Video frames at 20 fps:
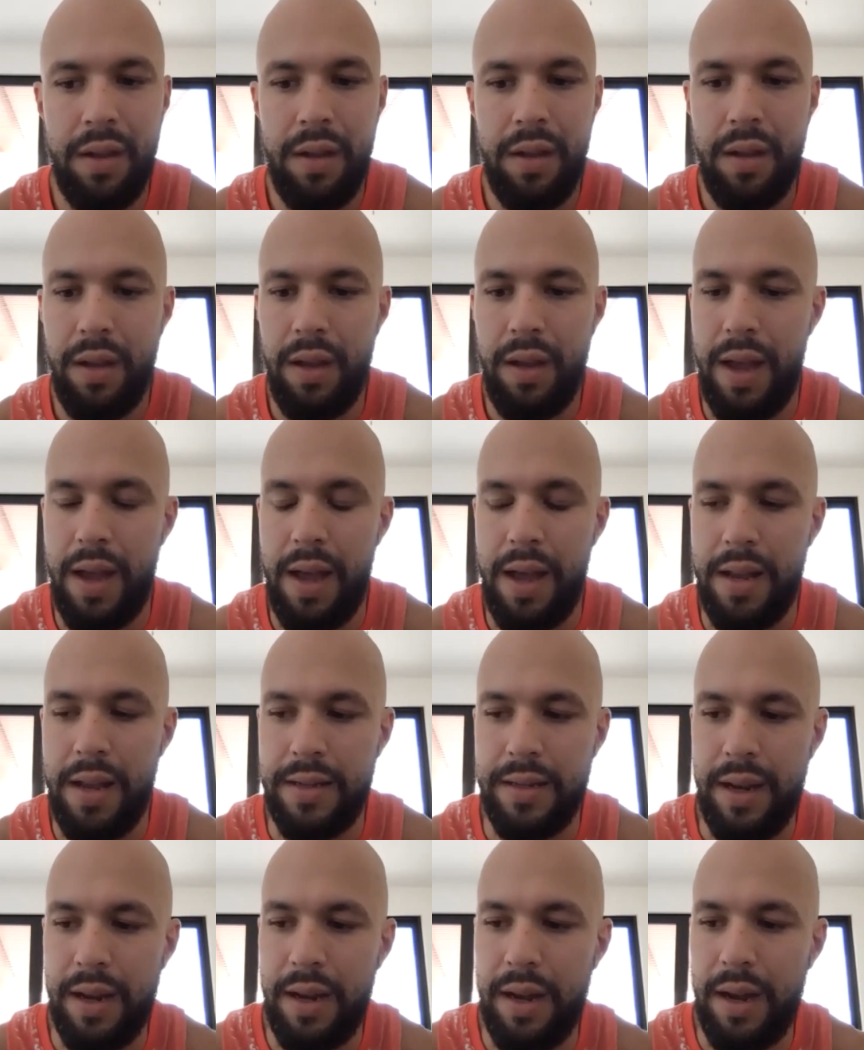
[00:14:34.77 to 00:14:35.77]
And
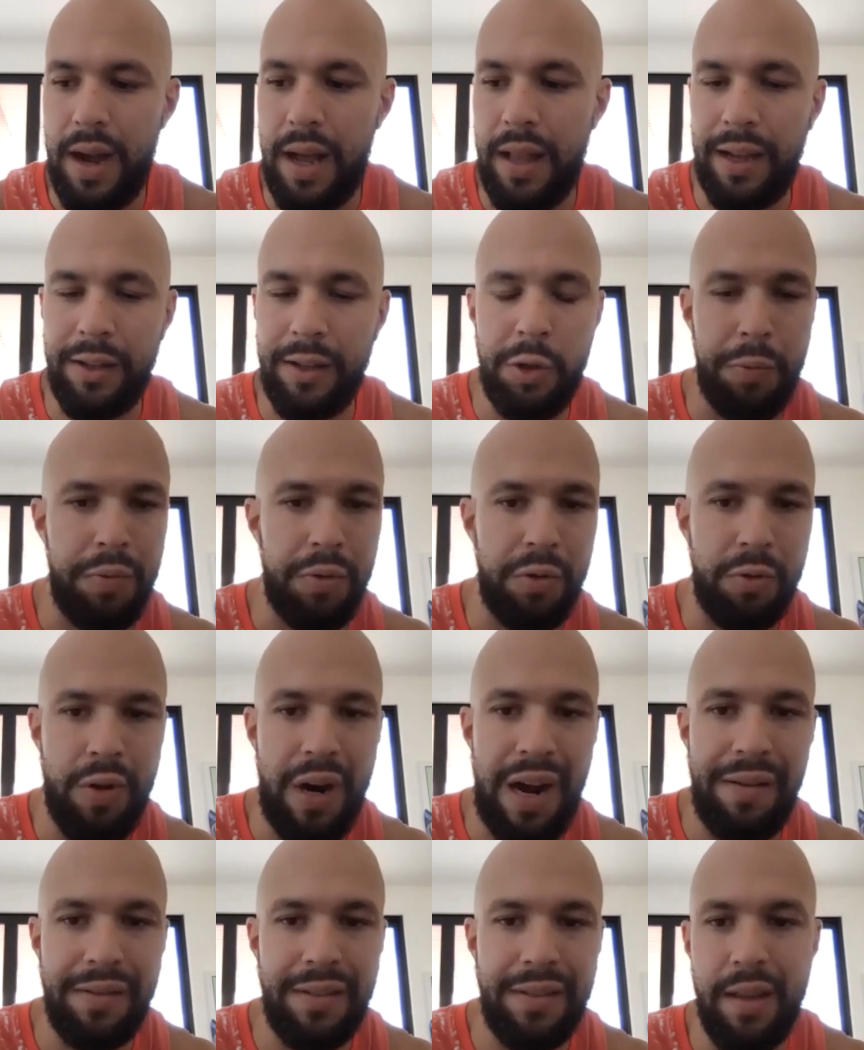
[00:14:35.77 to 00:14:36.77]
I like to
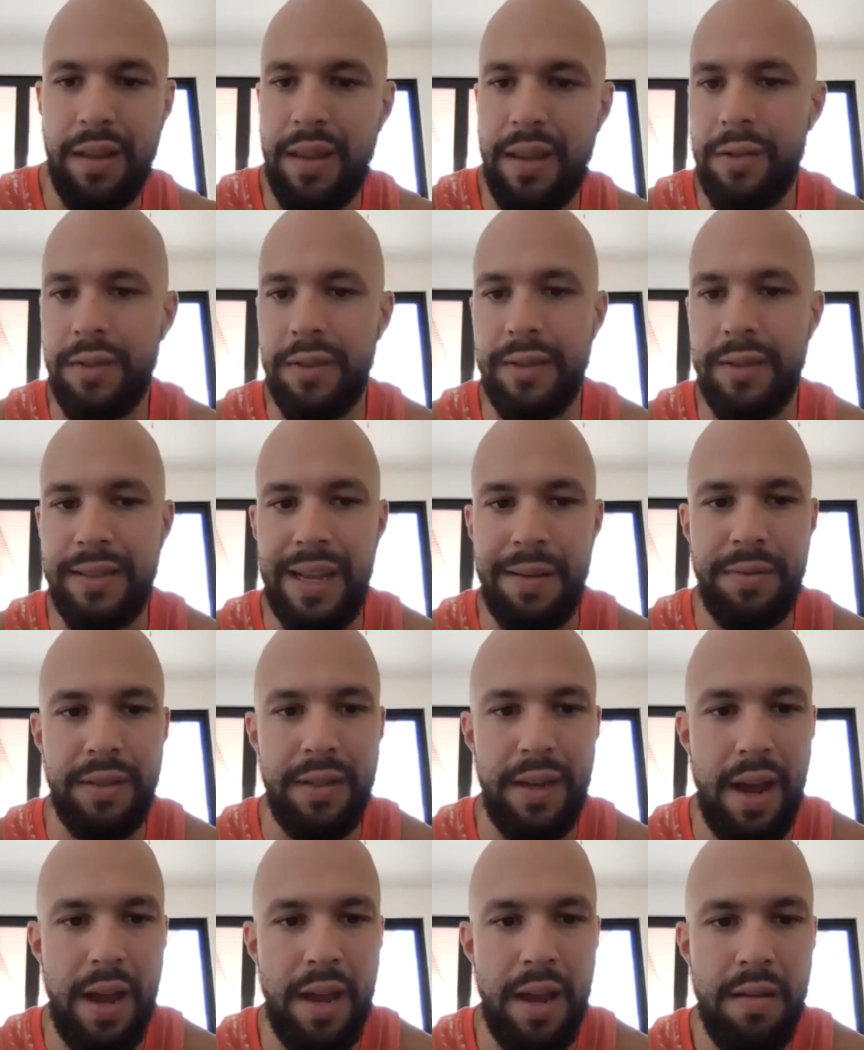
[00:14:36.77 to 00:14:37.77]
prescribe 10,000 steps a
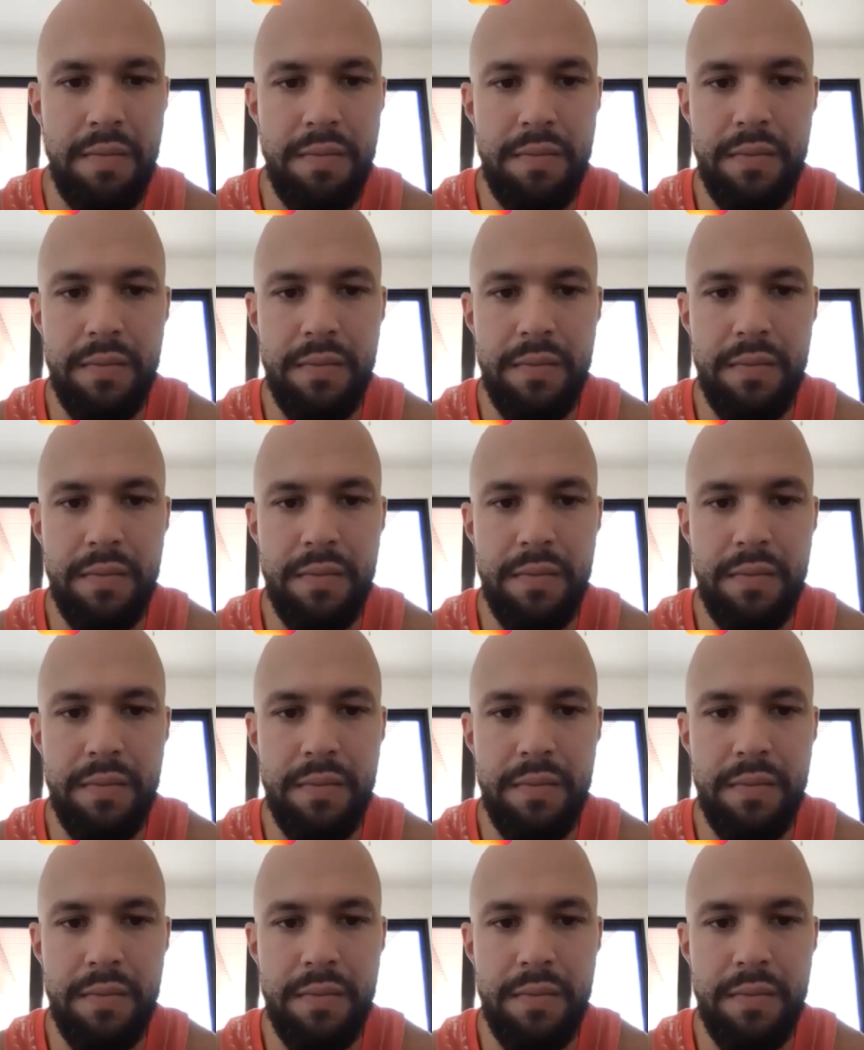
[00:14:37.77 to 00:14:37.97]
day.